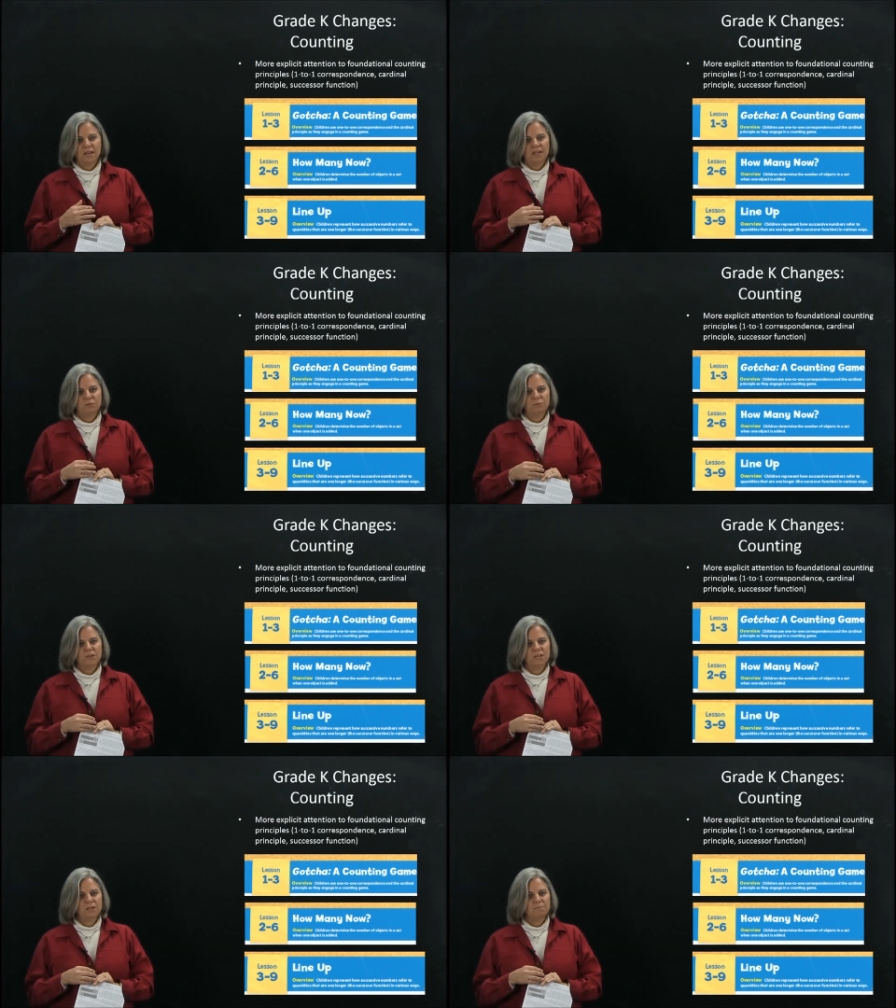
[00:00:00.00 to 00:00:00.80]
is
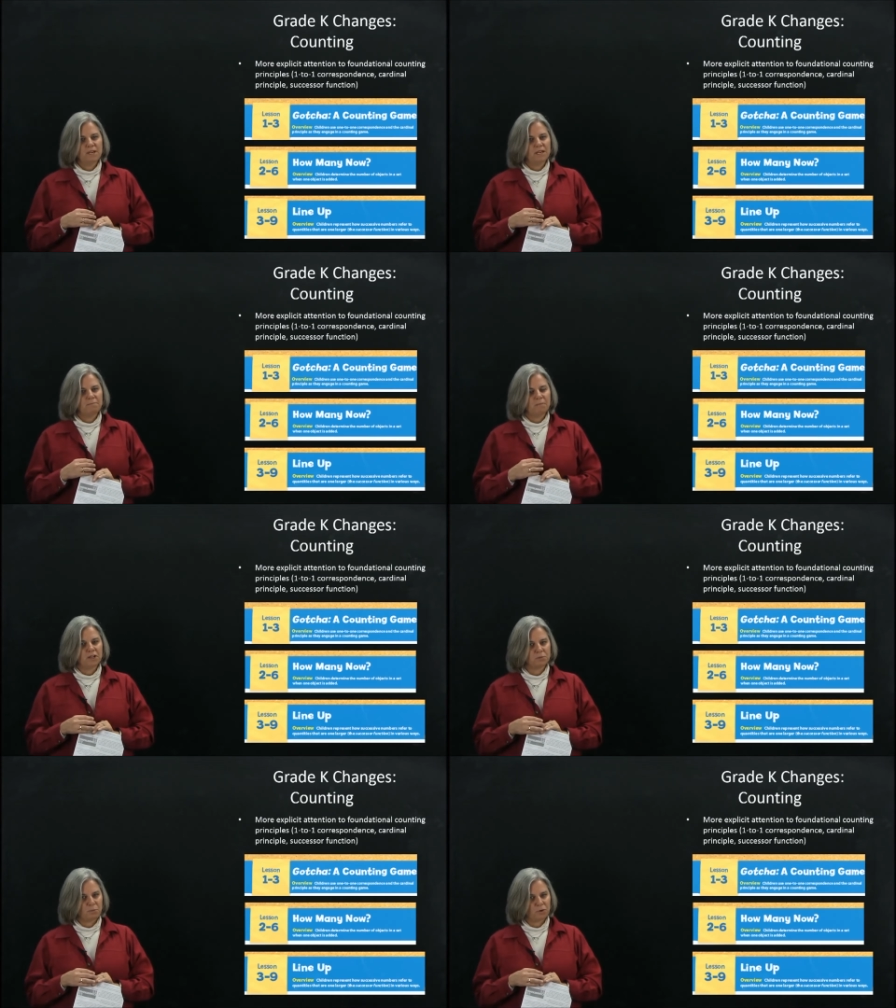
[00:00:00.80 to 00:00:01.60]
we made
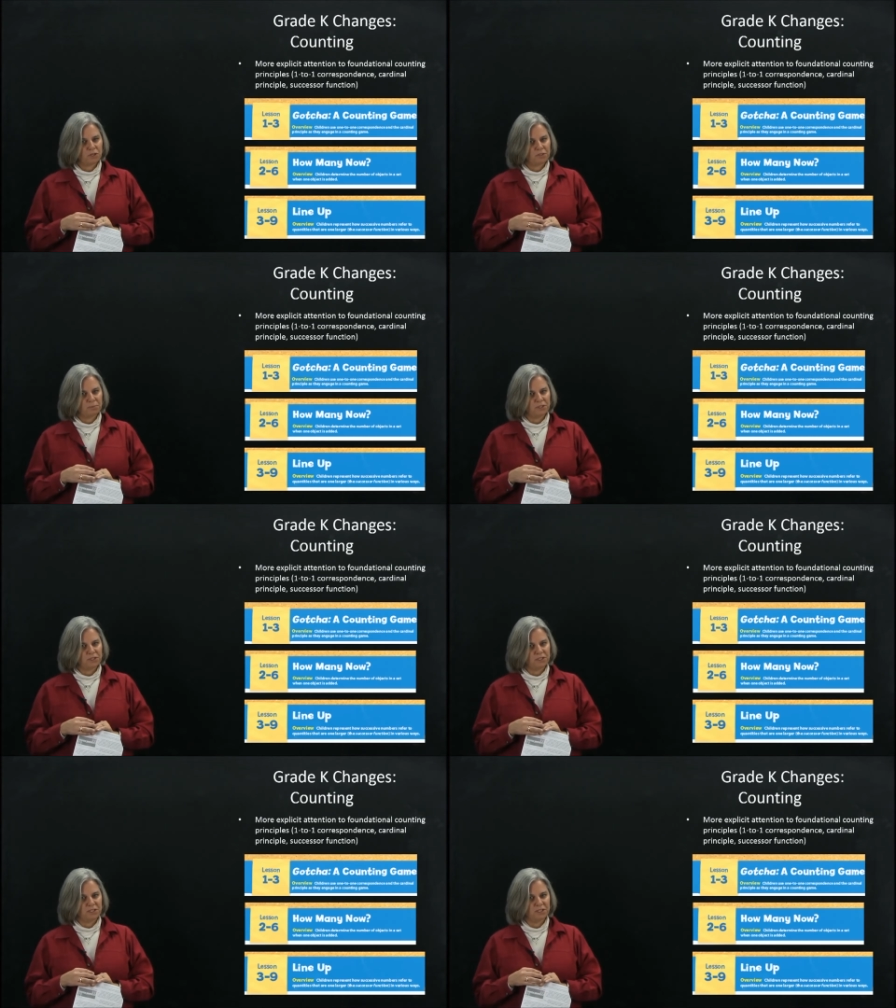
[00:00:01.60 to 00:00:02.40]
much more
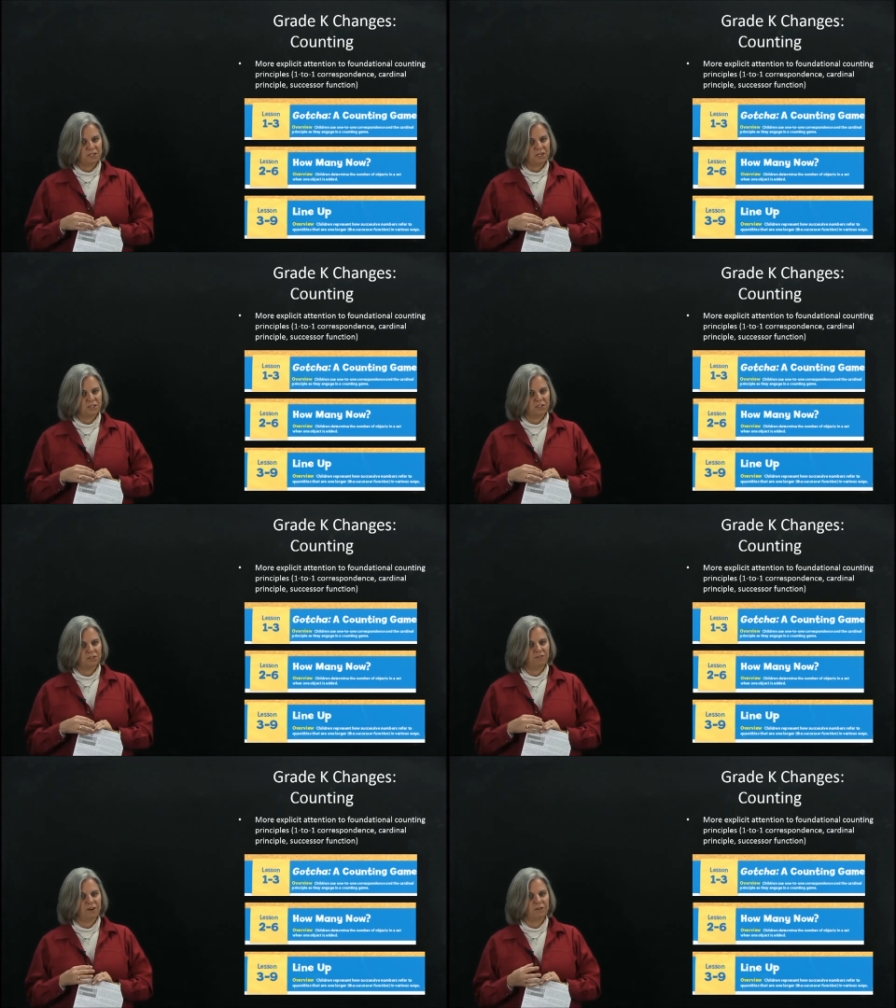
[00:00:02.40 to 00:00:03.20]
explicit the attention
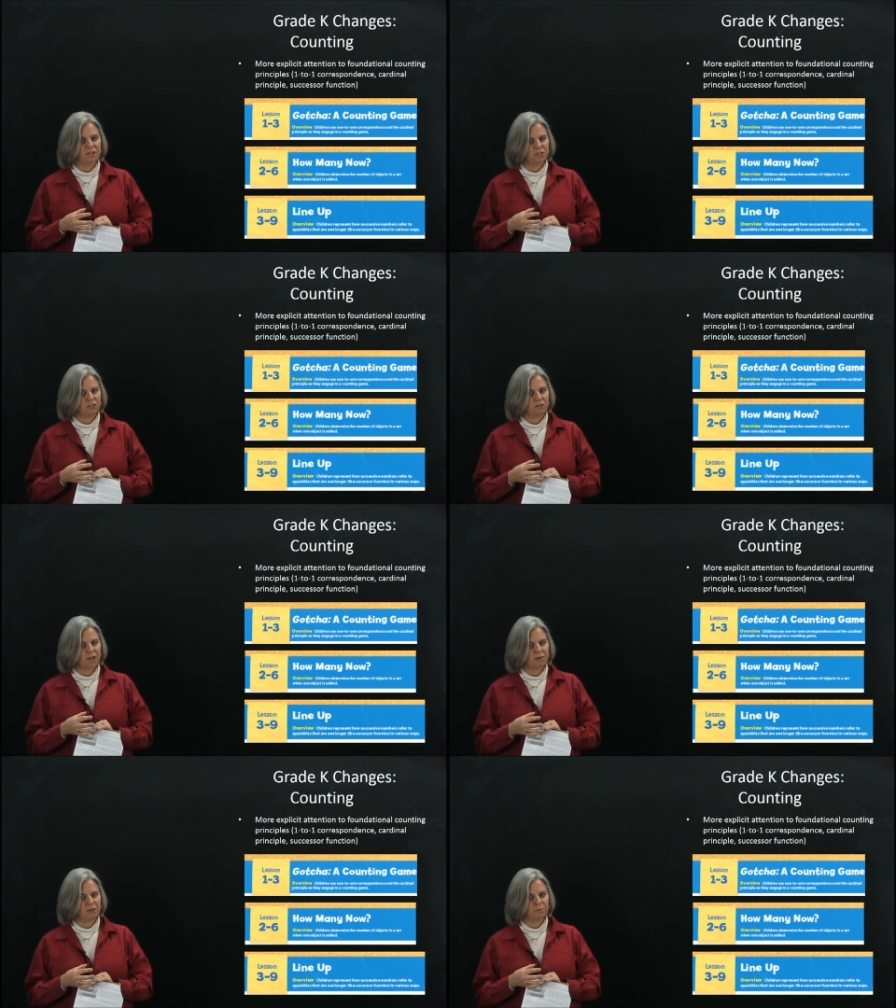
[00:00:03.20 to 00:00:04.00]
to foundational
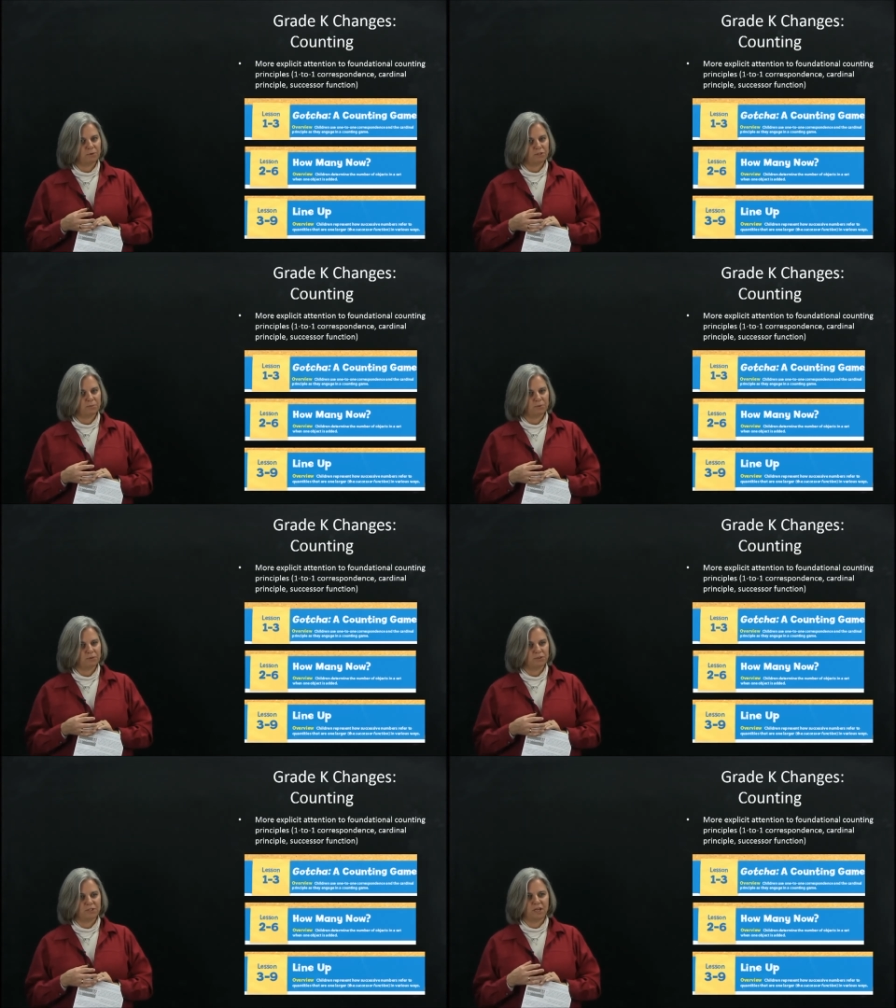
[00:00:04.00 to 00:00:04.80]
counting
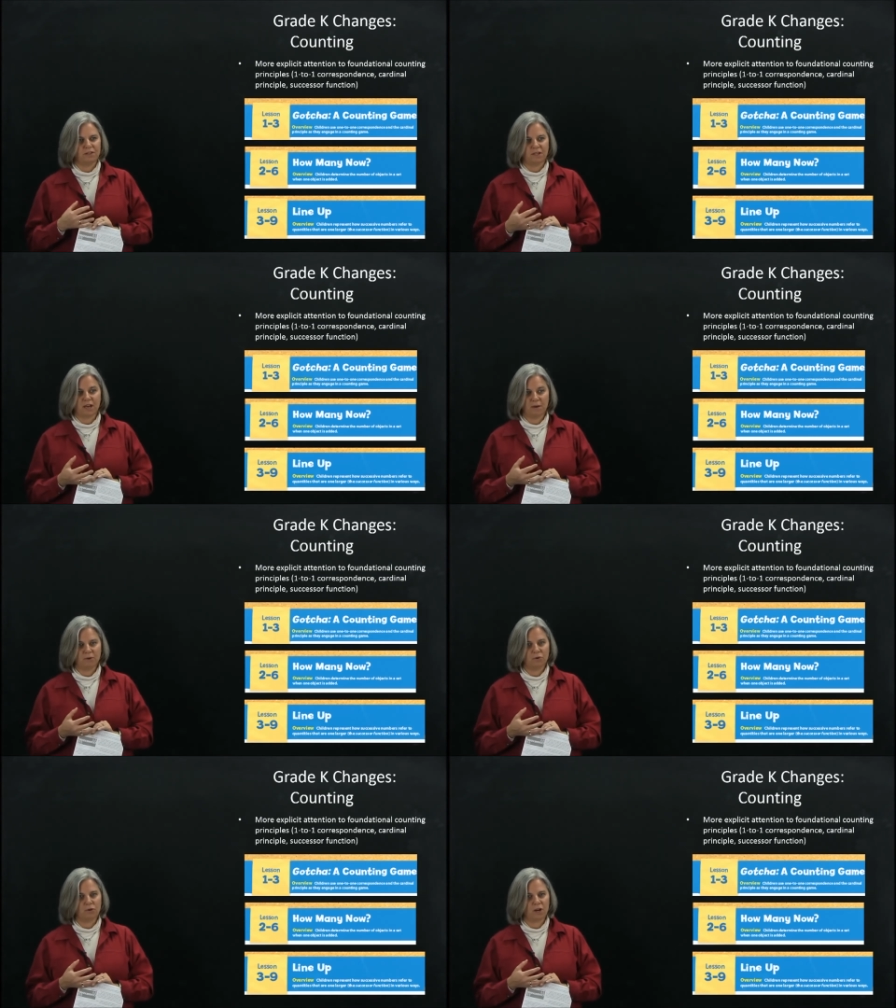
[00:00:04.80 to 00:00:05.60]
principles that the
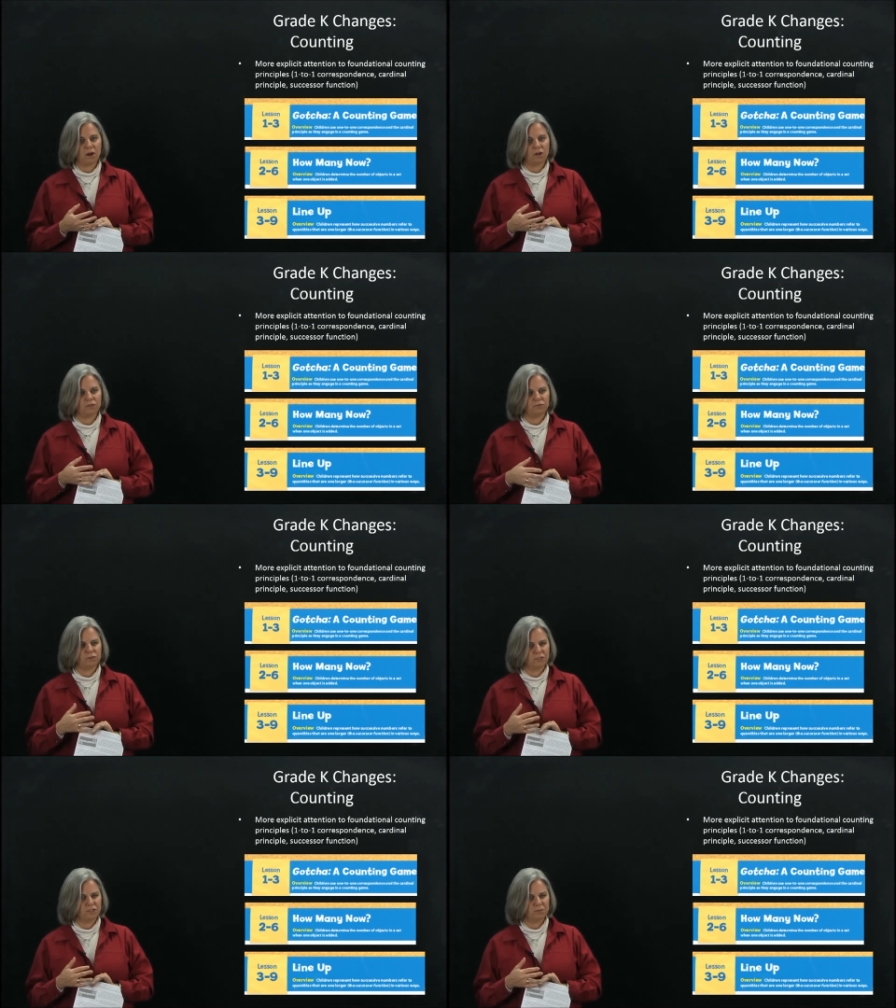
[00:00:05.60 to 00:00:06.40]
Common Core calls
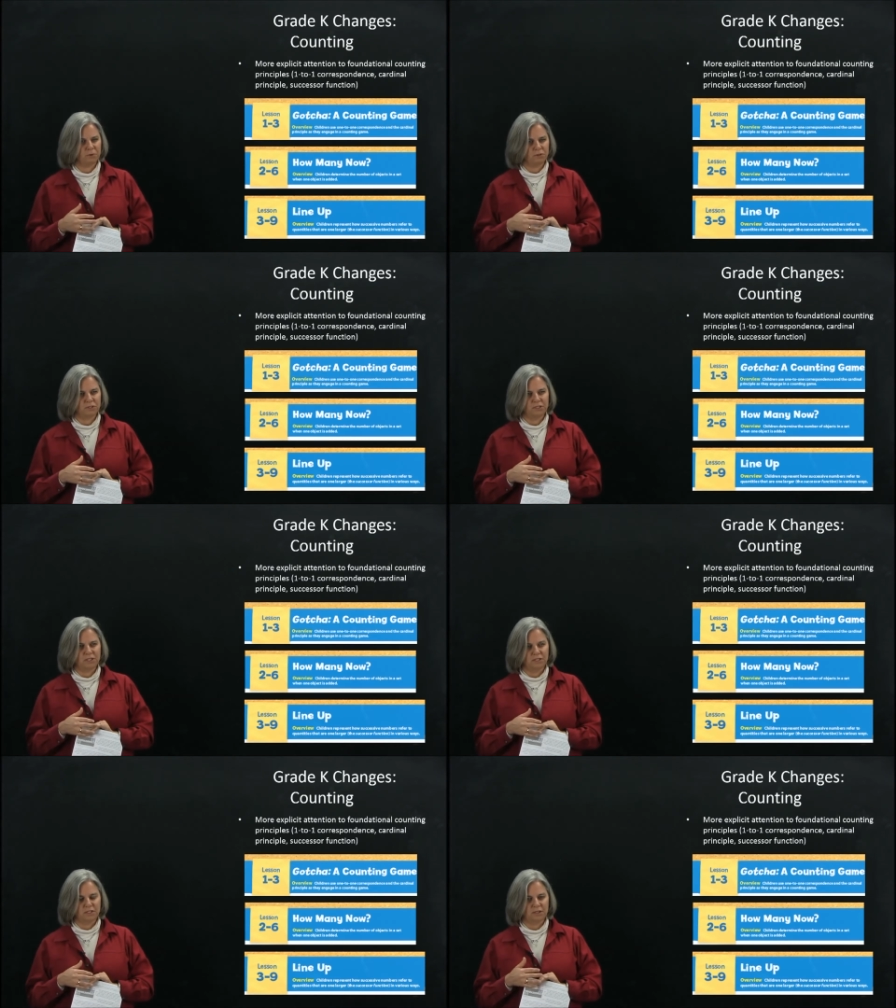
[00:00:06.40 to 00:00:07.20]
for. This is
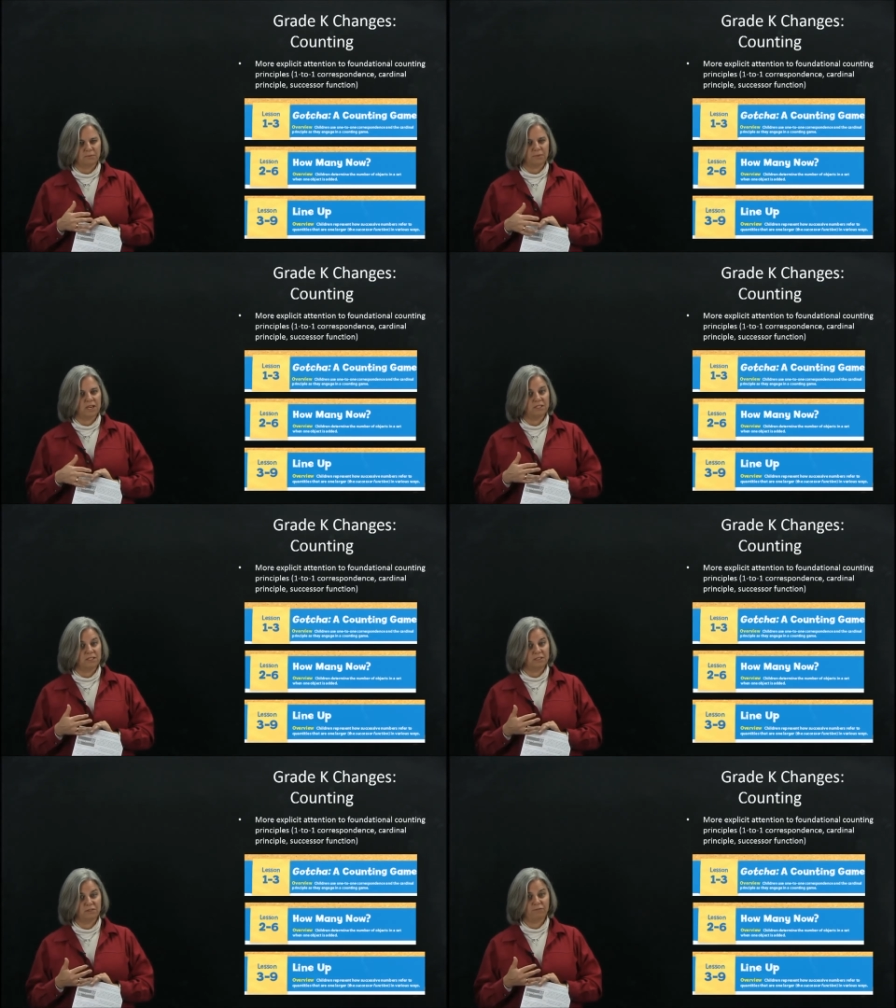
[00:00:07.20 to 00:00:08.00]
mostly in um,
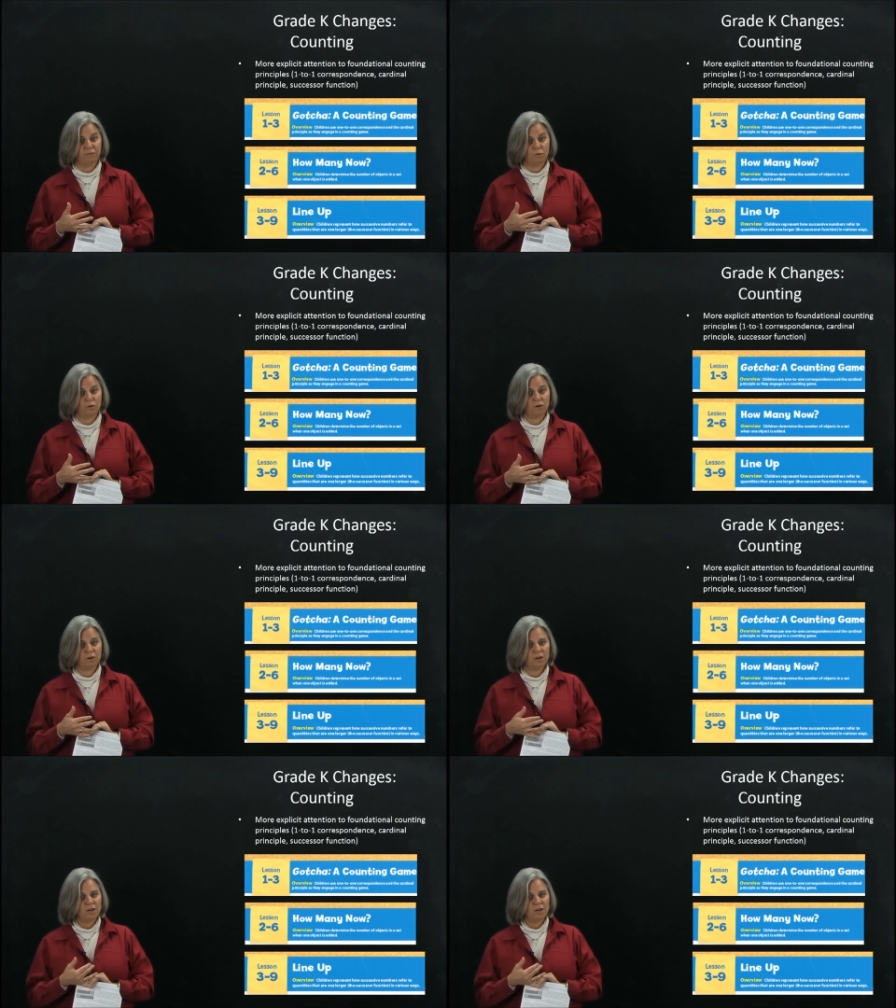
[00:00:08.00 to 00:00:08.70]
KCC 4.